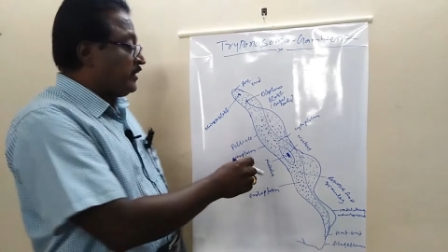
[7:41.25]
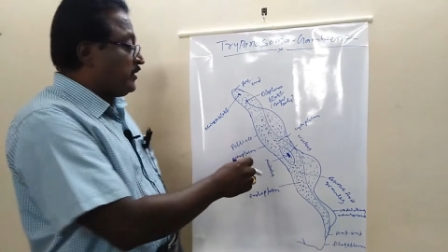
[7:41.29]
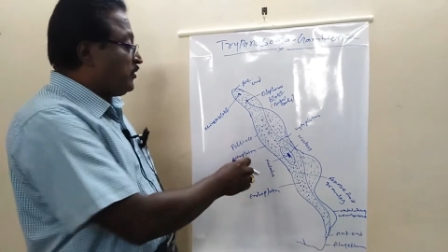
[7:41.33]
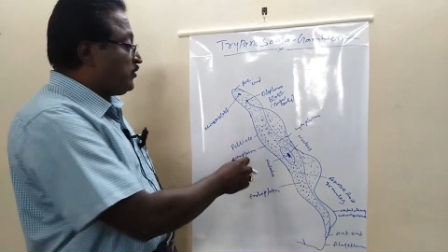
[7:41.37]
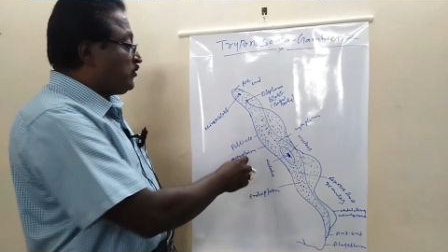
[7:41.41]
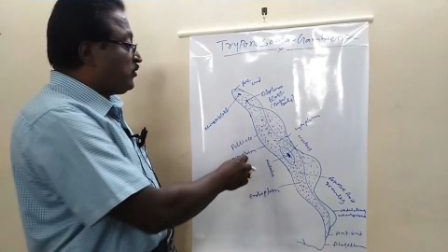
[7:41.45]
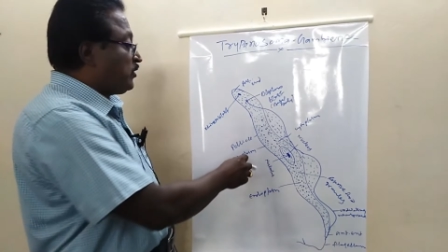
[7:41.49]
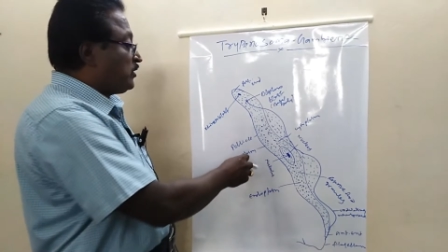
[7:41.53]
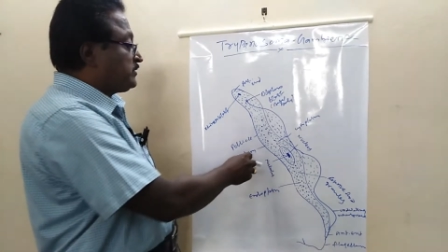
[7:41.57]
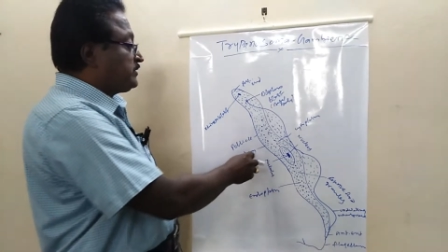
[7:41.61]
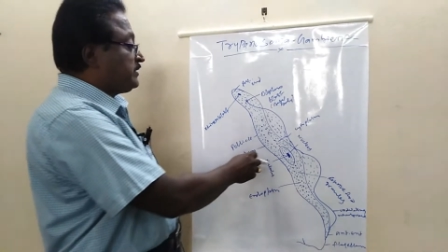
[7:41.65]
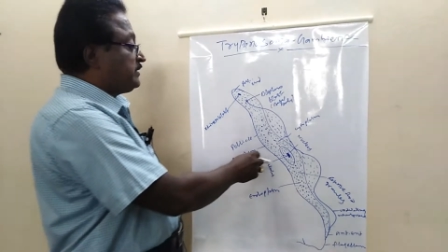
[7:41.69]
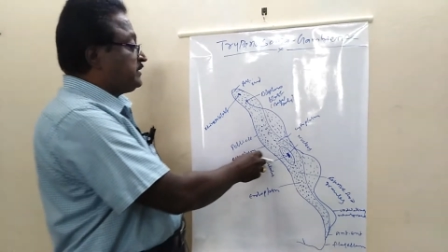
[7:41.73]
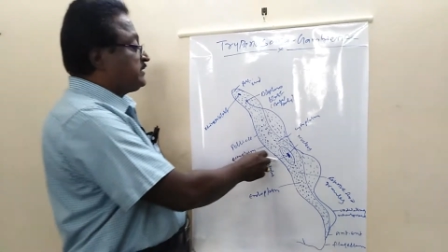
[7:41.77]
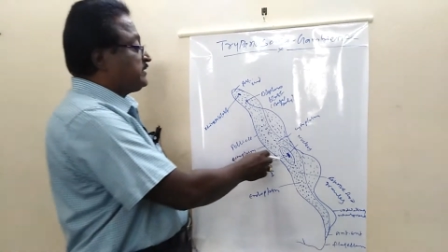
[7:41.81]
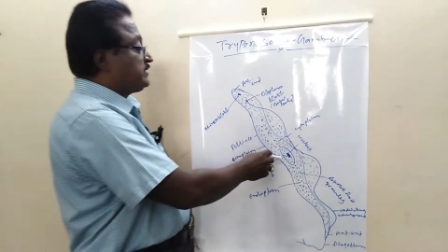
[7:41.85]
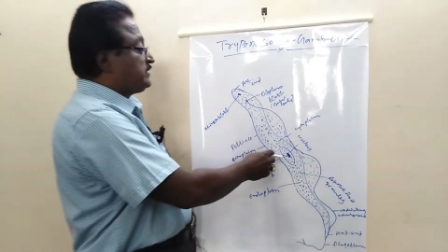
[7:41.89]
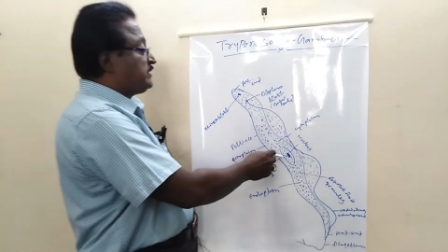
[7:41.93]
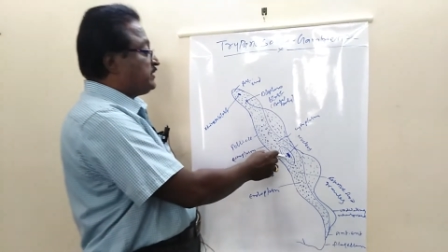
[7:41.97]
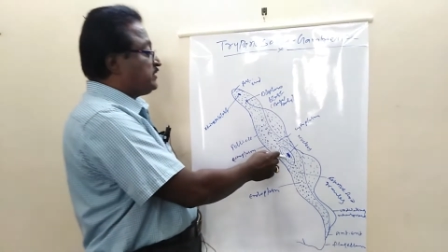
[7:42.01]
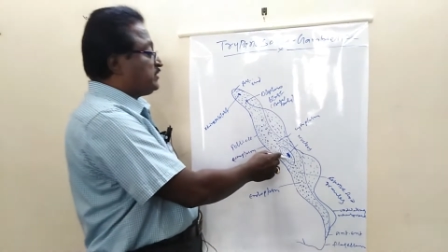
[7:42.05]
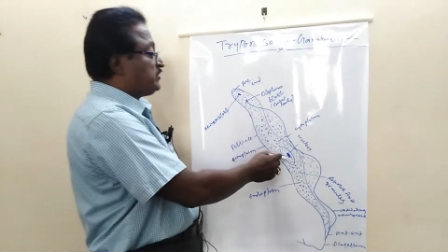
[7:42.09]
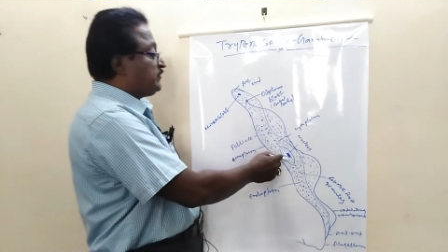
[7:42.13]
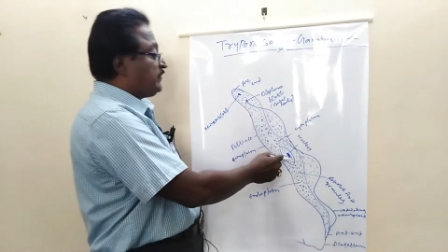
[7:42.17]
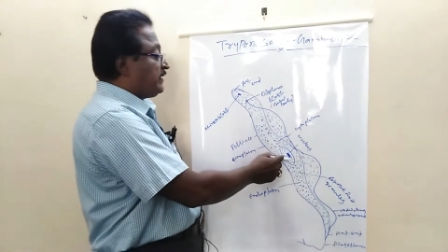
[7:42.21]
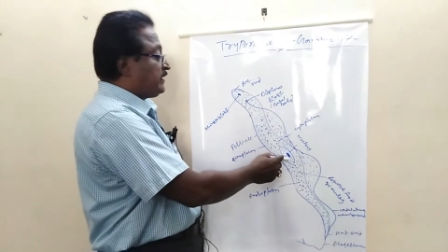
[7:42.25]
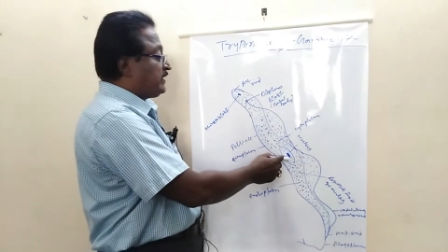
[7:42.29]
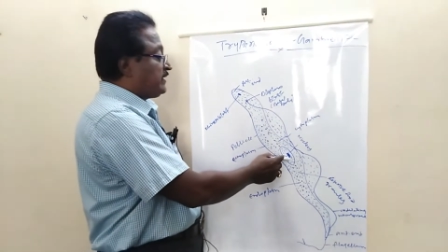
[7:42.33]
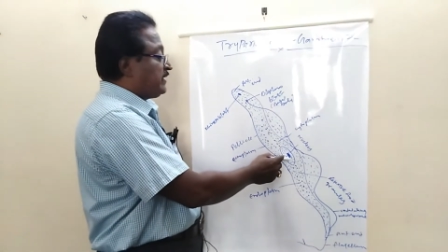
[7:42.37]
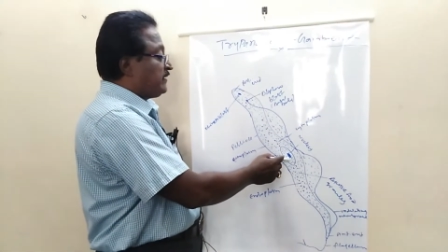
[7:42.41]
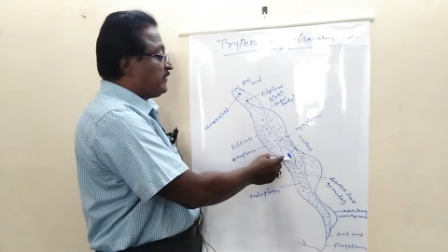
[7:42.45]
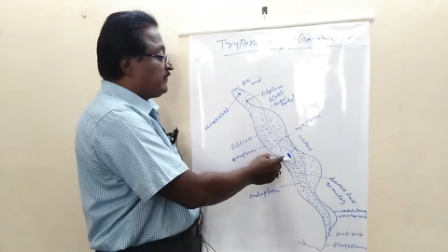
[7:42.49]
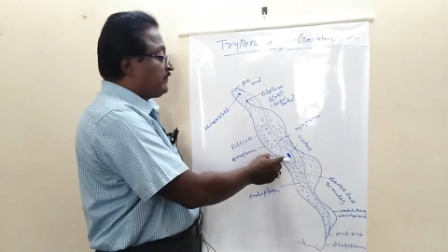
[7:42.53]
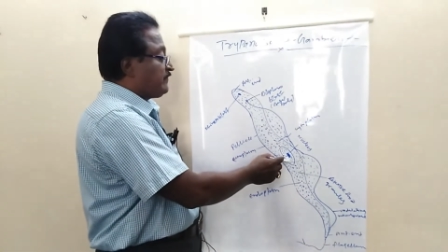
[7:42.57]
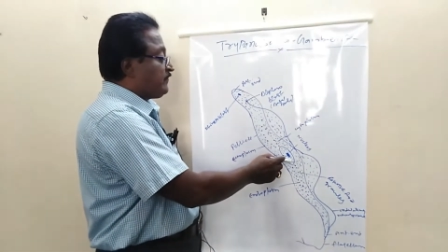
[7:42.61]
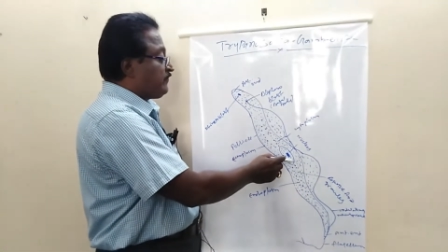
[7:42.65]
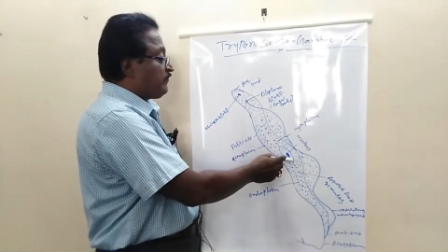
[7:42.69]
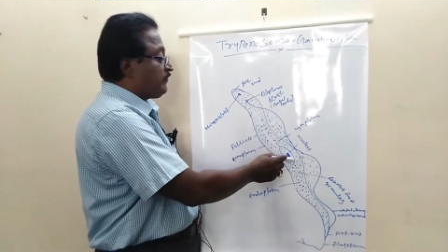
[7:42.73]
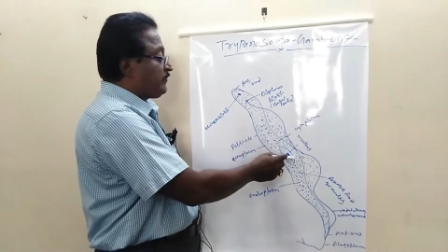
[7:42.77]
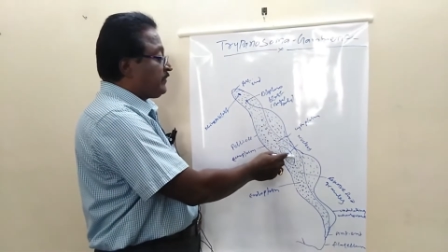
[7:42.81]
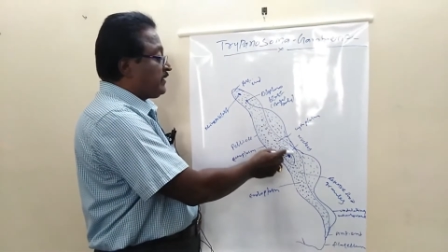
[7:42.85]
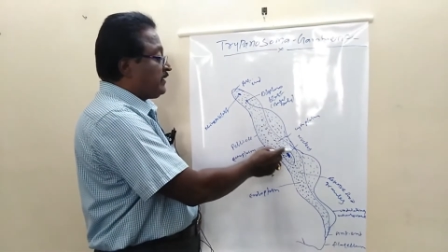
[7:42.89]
nucleus is situated